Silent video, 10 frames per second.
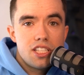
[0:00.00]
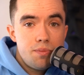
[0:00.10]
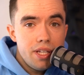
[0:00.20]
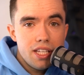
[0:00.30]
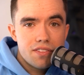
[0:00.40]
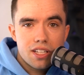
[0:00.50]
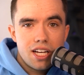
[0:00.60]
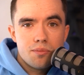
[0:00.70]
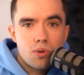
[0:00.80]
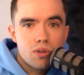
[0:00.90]
Speaking of the
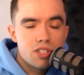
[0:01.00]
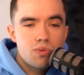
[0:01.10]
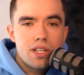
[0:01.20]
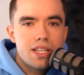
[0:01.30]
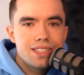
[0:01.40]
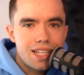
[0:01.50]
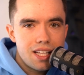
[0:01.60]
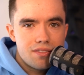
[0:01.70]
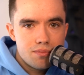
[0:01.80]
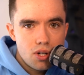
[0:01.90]
client portal, it's one of the things I
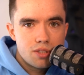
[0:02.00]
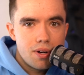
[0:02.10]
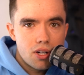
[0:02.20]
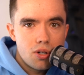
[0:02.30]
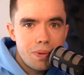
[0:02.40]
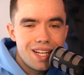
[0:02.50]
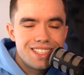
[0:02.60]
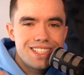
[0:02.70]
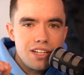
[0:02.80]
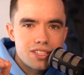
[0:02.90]
love most about Copilot is
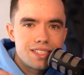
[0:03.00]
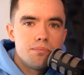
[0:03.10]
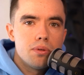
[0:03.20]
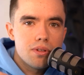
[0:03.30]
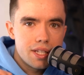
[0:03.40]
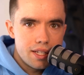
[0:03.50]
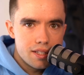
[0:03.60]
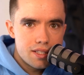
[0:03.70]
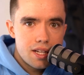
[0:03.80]
just how simple it is.